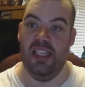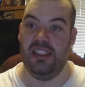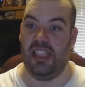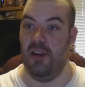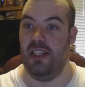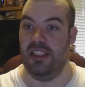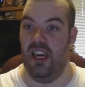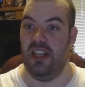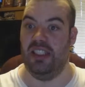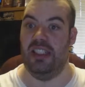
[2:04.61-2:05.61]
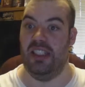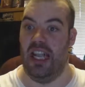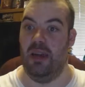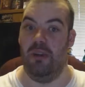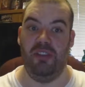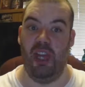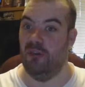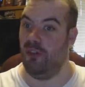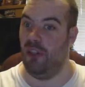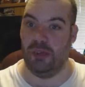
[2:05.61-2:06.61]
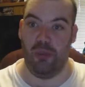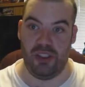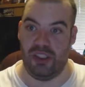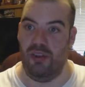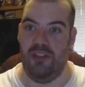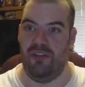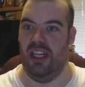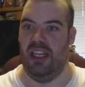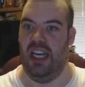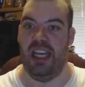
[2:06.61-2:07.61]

so he's going in there with no knowledge whatsoever,